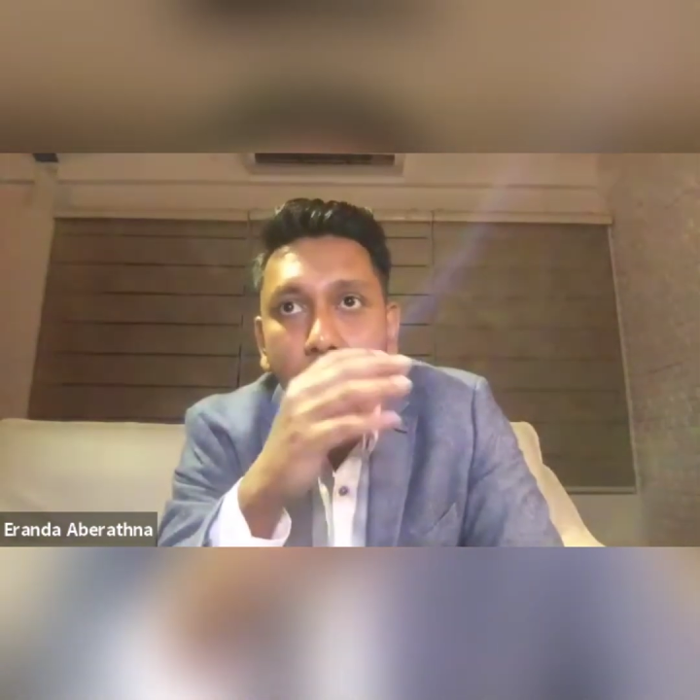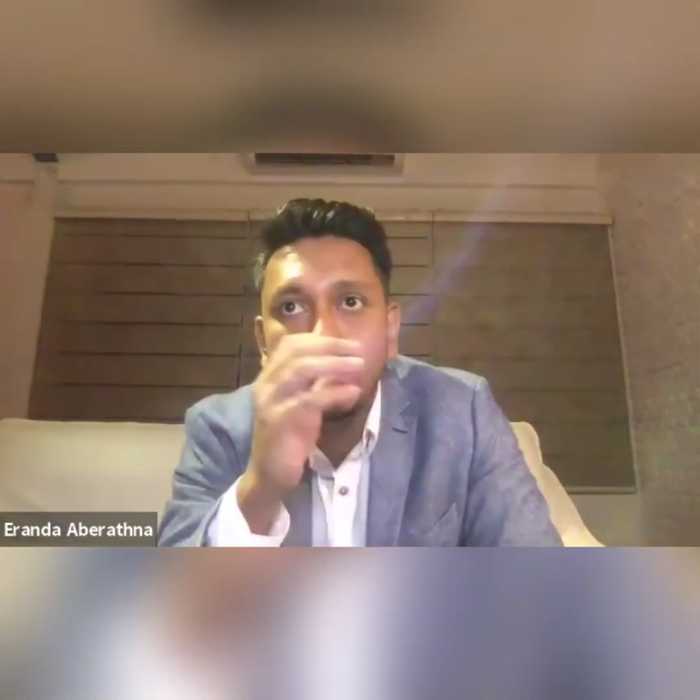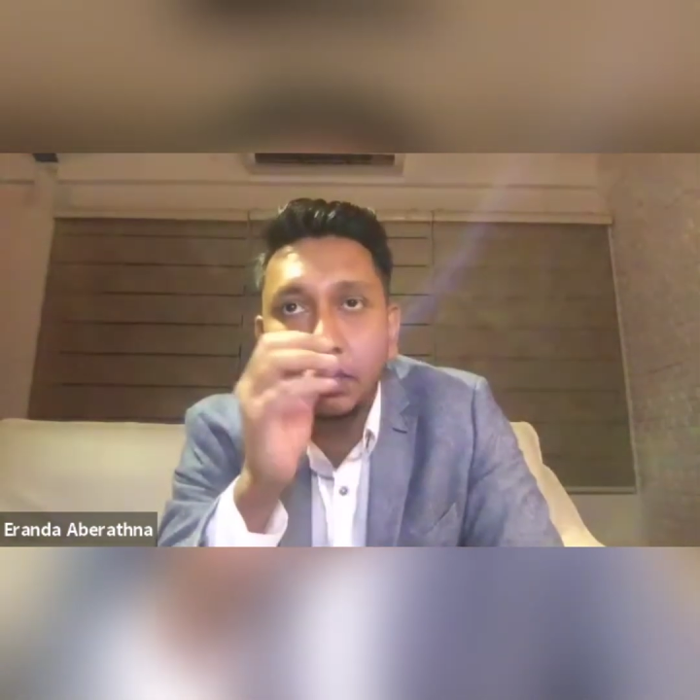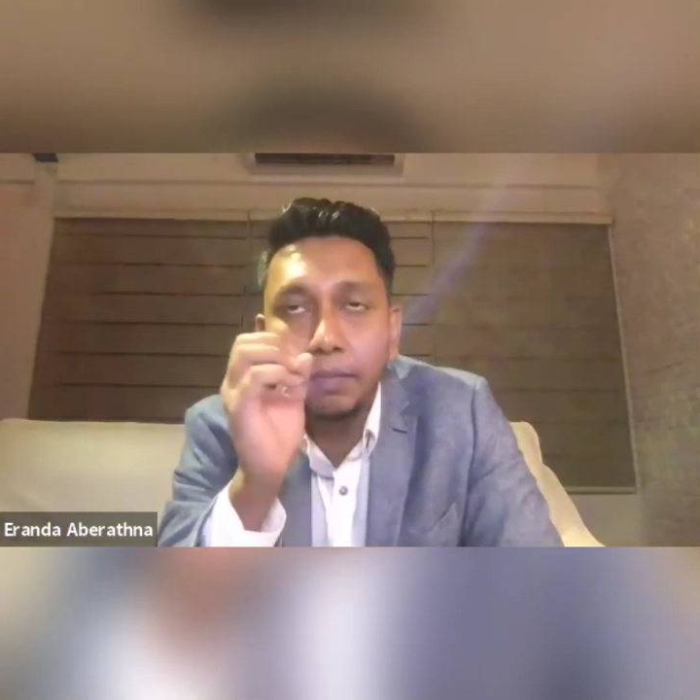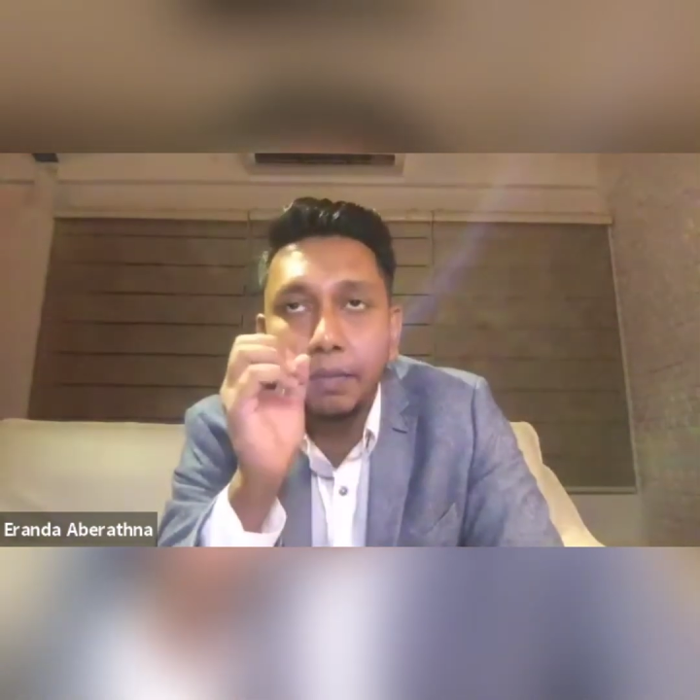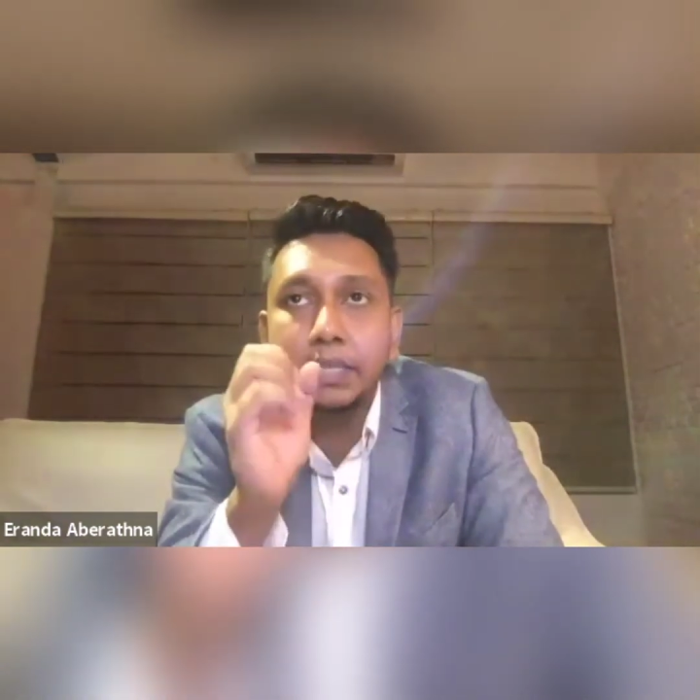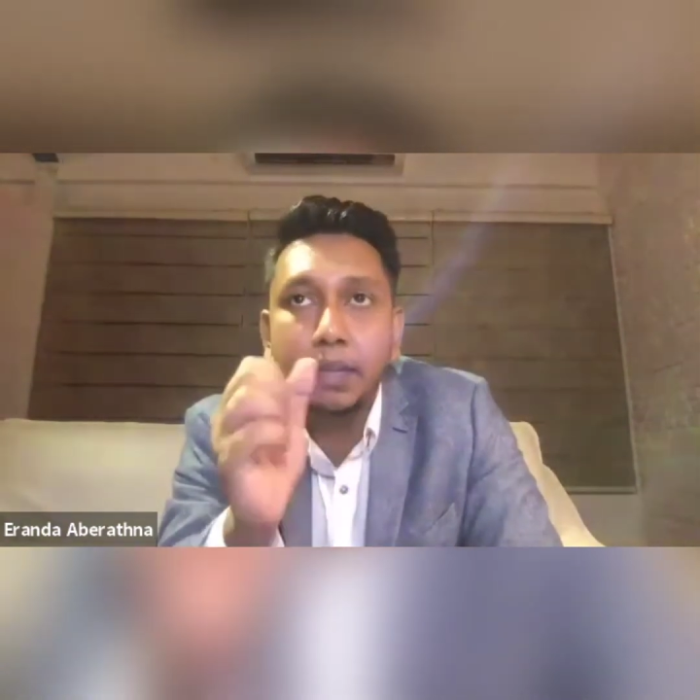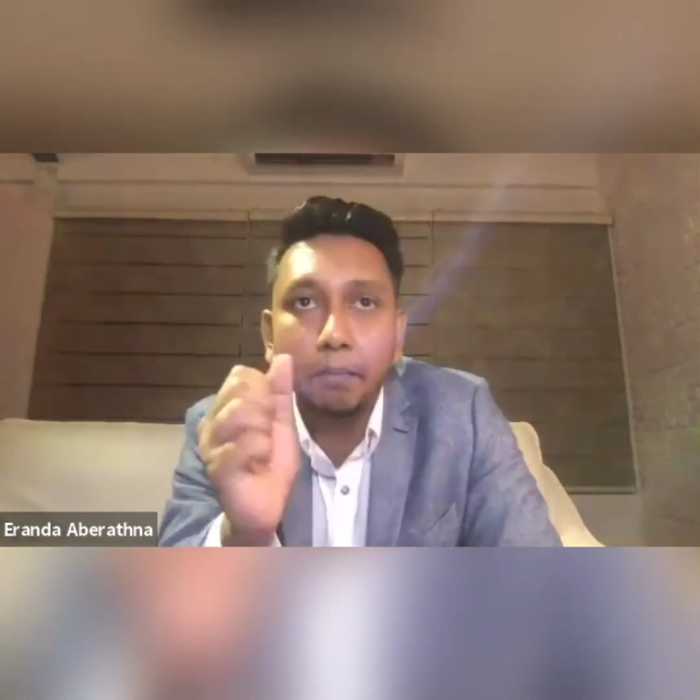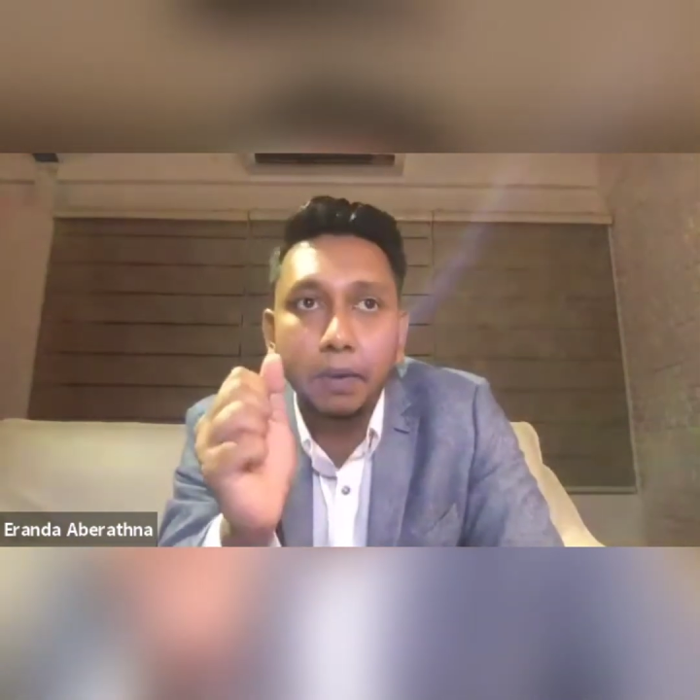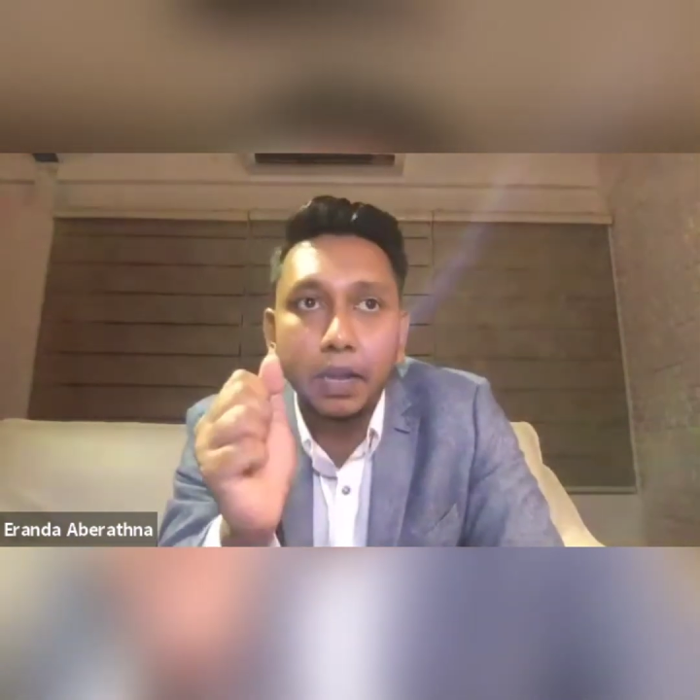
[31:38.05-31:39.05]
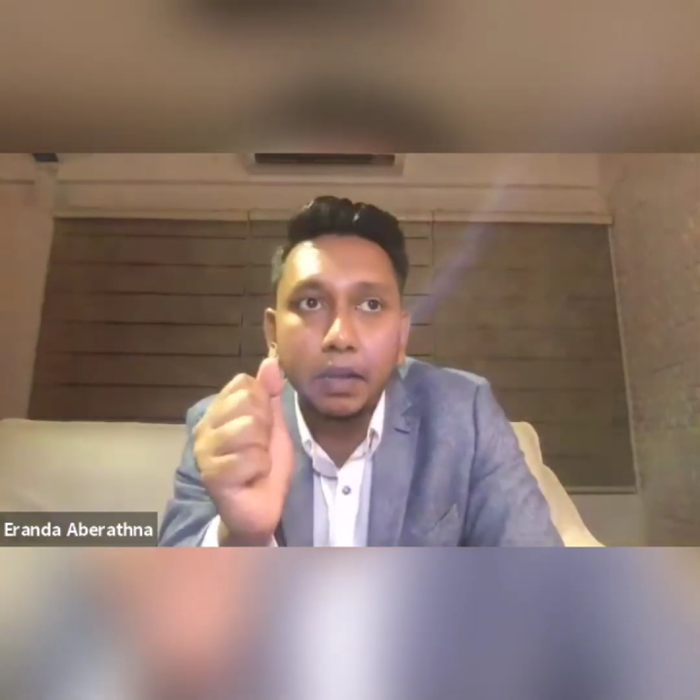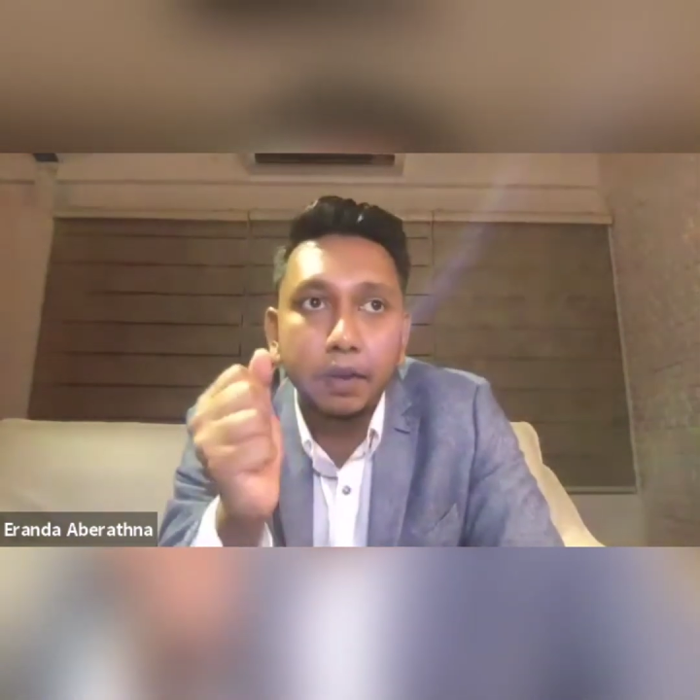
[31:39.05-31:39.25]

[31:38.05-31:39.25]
the best supplier.